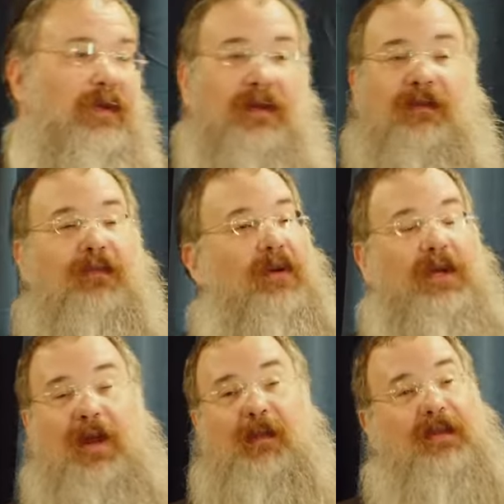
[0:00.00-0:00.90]
it's
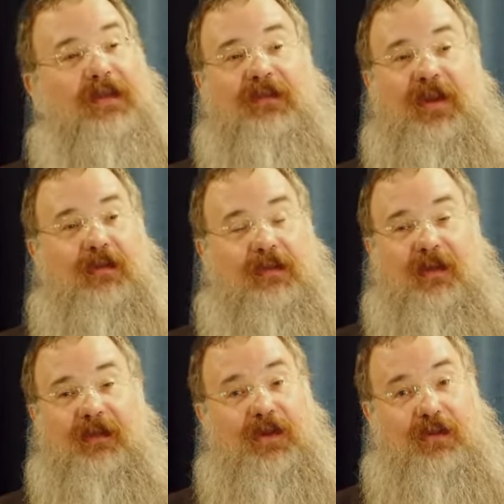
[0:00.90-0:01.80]
talking about the secrets
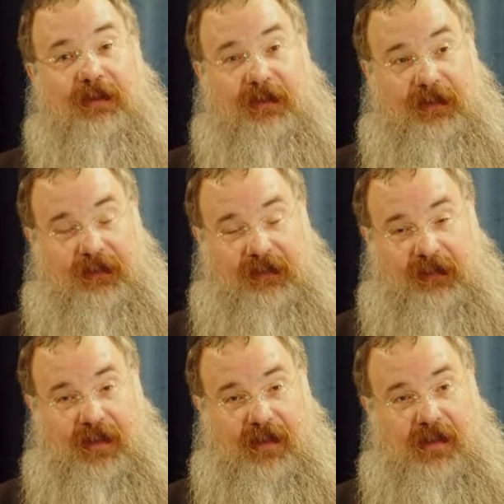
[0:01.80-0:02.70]
of the universe.